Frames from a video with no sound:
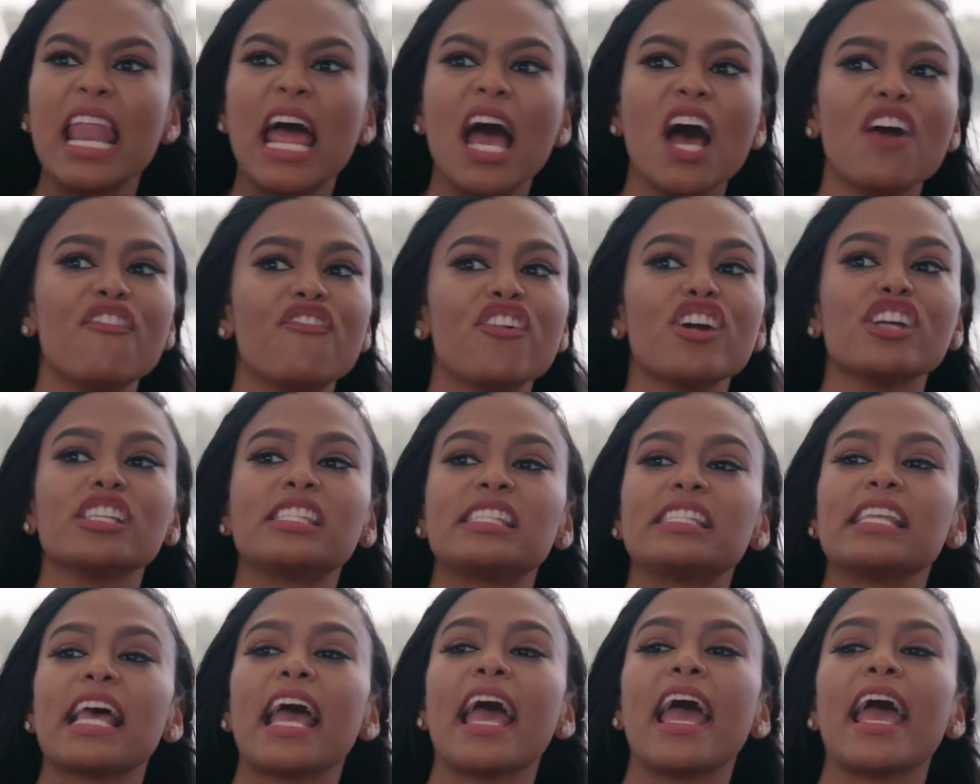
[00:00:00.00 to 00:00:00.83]
never
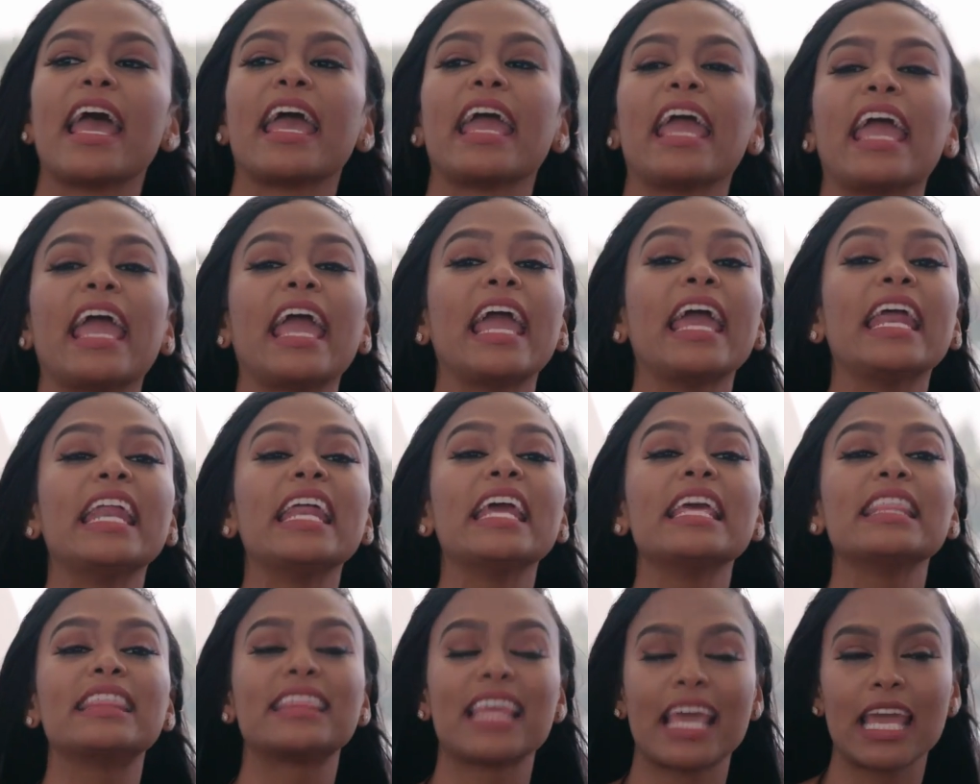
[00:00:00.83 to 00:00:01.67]
said
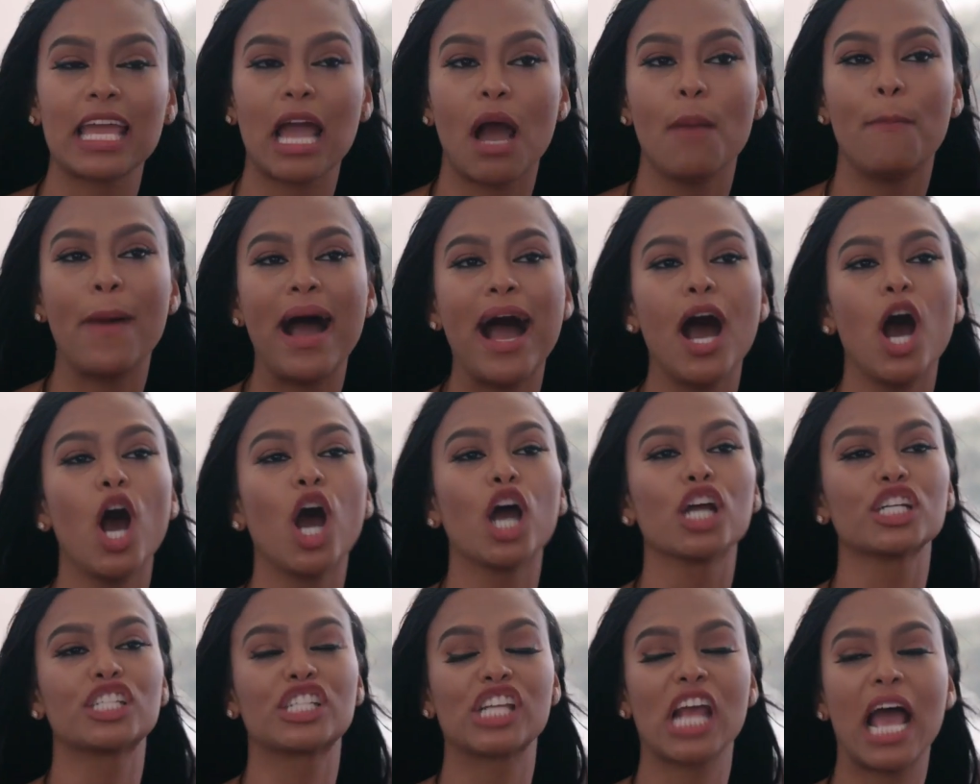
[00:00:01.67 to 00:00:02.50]
anything about
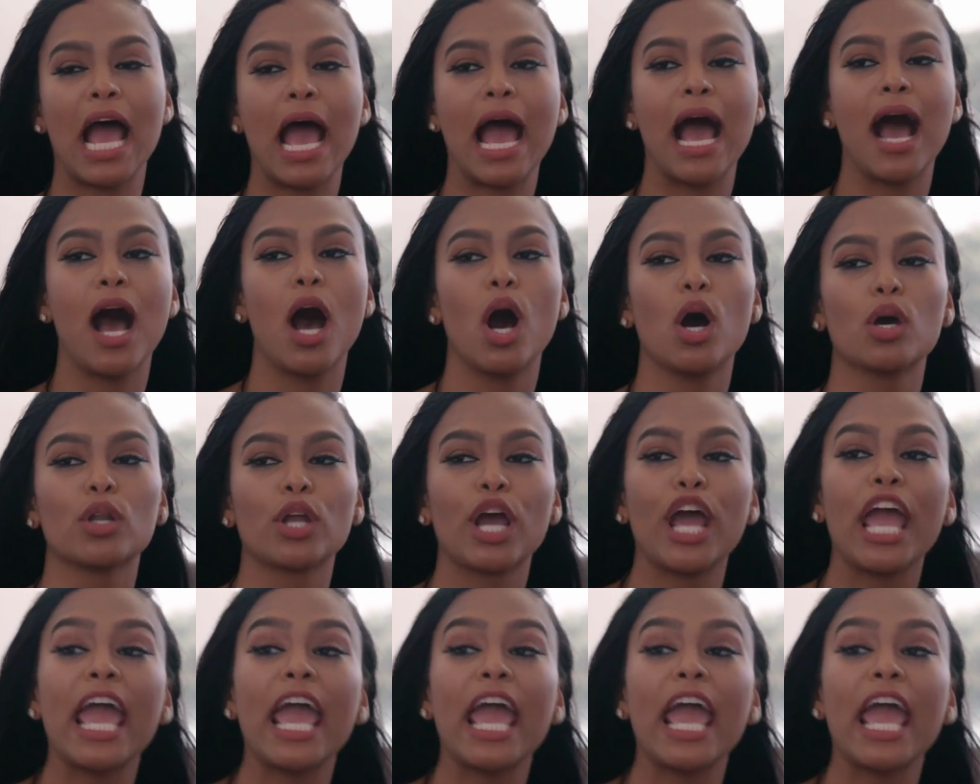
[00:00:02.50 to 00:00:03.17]
her child.